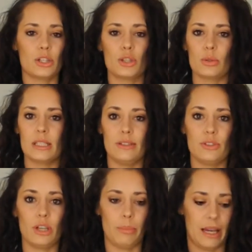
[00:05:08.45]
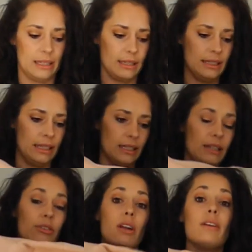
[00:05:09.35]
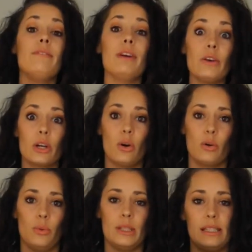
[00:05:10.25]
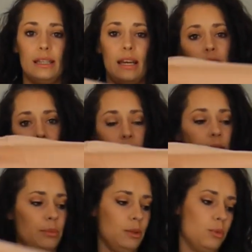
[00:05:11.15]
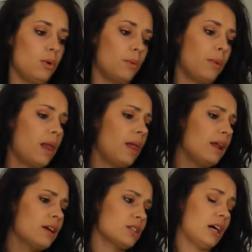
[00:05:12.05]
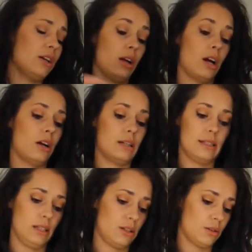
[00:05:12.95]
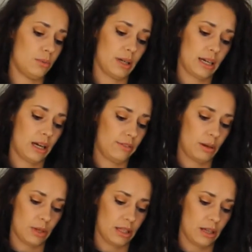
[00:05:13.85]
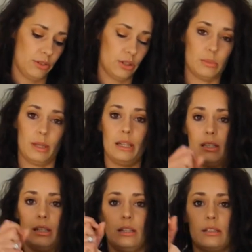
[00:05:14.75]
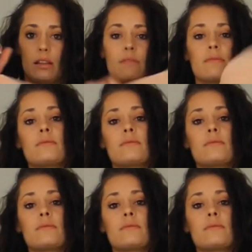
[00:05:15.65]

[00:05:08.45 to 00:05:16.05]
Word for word: a short sleeve top underneath, even on a very cold winter day, this will keep me warm. So I, don't, I honestly don't know what kind of fabric they've used, but it is